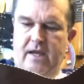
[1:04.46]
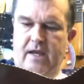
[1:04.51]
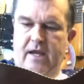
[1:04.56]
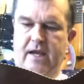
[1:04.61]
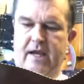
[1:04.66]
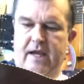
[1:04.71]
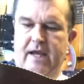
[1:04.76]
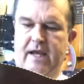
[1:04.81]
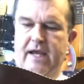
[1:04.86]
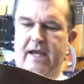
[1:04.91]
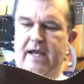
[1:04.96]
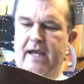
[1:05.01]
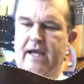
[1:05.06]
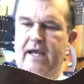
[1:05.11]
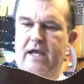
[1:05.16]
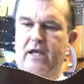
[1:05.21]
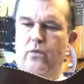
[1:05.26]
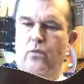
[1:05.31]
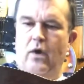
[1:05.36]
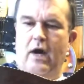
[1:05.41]

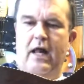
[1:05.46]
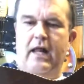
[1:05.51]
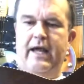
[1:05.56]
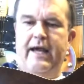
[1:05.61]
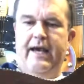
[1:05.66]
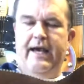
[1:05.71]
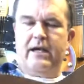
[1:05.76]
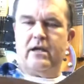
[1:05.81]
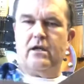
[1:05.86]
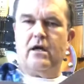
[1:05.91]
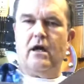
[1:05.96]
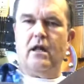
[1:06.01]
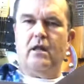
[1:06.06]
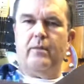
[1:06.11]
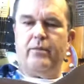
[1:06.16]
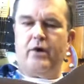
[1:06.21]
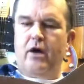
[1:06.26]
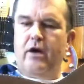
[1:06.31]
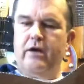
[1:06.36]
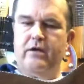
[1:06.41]
And while I had it all
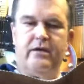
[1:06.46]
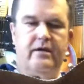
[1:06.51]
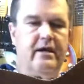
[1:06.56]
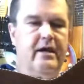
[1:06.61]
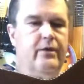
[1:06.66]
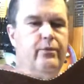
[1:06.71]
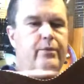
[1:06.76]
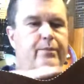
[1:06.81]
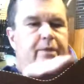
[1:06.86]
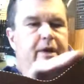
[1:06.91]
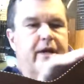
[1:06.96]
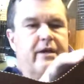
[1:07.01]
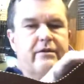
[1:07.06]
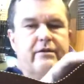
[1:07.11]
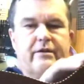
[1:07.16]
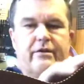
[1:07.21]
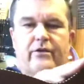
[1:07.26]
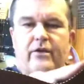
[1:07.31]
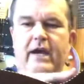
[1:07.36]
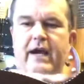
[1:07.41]
apart, I repaired
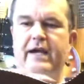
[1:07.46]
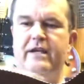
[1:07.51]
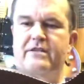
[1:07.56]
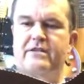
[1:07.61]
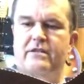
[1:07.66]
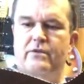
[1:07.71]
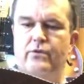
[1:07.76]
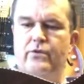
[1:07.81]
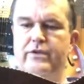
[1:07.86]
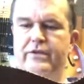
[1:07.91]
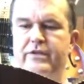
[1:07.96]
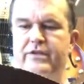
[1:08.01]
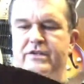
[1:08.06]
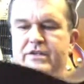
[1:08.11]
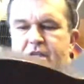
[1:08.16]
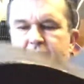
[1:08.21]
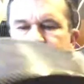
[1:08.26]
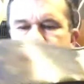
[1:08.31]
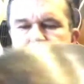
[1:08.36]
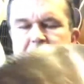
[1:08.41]
the cracks that were in the
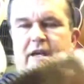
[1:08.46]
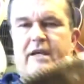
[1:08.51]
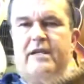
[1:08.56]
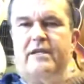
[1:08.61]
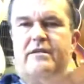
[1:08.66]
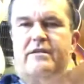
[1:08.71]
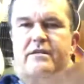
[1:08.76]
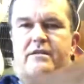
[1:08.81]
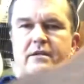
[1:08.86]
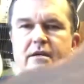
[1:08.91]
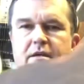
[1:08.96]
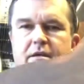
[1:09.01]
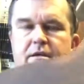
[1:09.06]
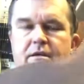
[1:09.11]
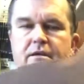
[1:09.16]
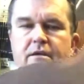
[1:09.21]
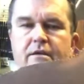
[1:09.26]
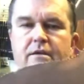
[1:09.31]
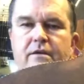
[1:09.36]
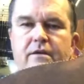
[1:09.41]
sides,
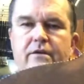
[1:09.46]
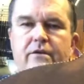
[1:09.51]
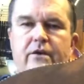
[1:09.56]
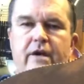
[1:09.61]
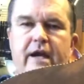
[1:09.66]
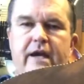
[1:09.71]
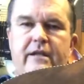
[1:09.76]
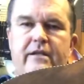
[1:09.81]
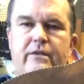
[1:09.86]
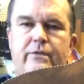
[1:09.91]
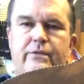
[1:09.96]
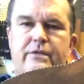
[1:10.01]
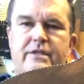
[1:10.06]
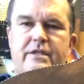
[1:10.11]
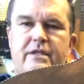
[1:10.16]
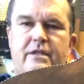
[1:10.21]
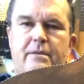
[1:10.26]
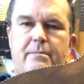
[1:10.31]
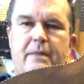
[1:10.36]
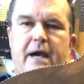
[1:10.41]
crack that was
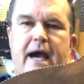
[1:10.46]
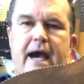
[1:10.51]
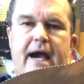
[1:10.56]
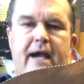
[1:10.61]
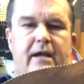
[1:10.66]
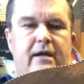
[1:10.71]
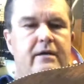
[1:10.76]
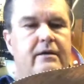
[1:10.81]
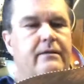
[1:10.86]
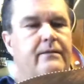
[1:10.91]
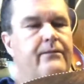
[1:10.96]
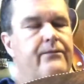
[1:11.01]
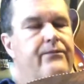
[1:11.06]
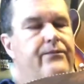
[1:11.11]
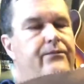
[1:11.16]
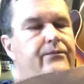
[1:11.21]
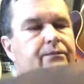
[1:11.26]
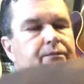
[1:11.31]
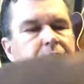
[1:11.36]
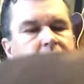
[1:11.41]
in the back.
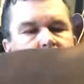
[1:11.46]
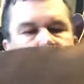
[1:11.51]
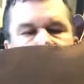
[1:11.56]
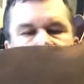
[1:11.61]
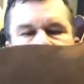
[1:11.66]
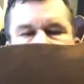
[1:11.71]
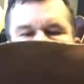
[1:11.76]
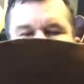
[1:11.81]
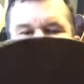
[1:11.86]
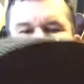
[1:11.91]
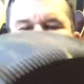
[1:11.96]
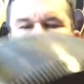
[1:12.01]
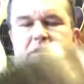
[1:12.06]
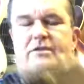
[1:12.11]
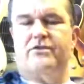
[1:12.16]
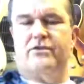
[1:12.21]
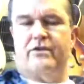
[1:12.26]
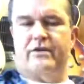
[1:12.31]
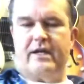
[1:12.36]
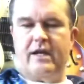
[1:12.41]
The
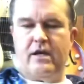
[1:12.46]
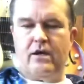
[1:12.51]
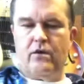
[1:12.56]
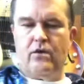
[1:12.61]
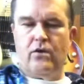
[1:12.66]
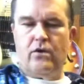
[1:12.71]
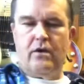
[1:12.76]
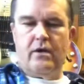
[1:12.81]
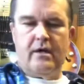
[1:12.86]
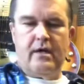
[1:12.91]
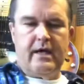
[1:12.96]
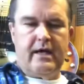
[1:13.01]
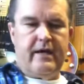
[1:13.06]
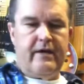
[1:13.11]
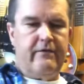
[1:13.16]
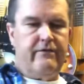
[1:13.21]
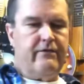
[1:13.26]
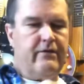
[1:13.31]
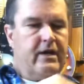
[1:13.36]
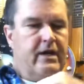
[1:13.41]
sides are now
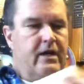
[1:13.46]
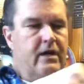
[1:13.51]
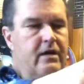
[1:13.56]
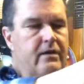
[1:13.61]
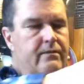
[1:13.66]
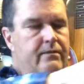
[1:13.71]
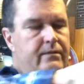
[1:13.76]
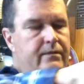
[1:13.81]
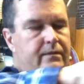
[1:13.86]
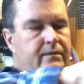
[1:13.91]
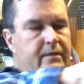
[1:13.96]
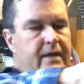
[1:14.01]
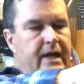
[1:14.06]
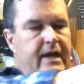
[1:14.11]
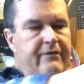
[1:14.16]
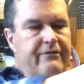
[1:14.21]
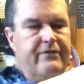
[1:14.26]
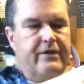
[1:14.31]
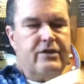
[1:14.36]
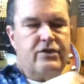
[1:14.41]
have
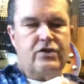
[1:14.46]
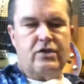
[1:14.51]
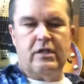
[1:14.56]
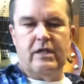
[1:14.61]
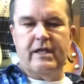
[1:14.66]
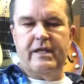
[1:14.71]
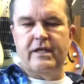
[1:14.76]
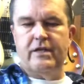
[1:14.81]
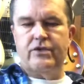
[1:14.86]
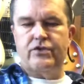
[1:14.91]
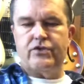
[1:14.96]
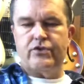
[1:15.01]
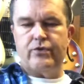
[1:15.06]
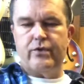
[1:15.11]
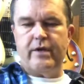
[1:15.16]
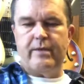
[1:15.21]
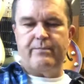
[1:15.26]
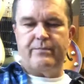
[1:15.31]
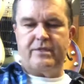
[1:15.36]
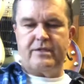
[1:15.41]
half-inch linen
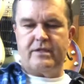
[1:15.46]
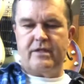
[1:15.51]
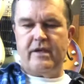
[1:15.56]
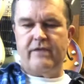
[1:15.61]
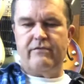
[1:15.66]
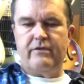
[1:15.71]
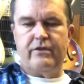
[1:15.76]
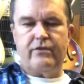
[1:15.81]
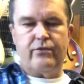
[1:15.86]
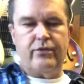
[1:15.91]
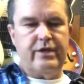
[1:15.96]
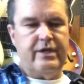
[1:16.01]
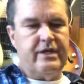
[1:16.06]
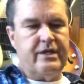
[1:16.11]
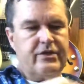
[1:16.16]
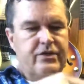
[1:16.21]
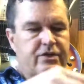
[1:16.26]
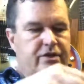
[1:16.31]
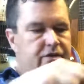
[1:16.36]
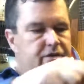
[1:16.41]
strips every 3
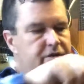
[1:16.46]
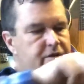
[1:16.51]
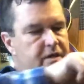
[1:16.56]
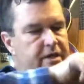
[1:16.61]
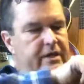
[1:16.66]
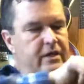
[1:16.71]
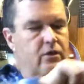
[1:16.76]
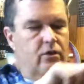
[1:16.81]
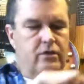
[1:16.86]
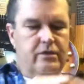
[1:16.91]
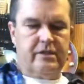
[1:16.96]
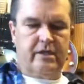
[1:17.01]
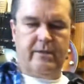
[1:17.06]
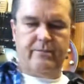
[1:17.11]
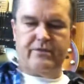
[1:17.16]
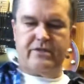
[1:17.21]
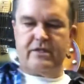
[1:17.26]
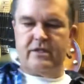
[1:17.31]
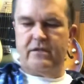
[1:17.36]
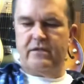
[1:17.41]
inches, like an old
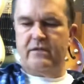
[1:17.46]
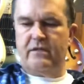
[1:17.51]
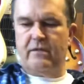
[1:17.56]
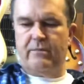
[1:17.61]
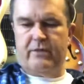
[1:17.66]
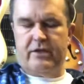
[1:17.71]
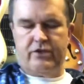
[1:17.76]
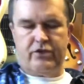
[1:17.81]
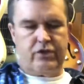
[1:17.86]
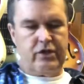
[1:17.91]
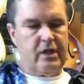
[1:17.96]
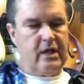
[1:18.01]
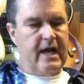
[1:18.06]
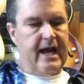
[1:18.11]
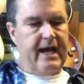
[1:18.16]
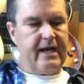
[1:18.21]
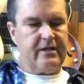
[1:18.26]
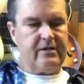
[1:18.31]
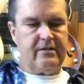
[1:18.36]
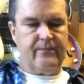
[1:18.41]
Gibson. They've been
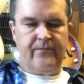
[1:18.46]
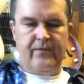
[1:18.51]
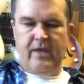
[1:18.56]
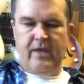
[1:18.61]
shellacked.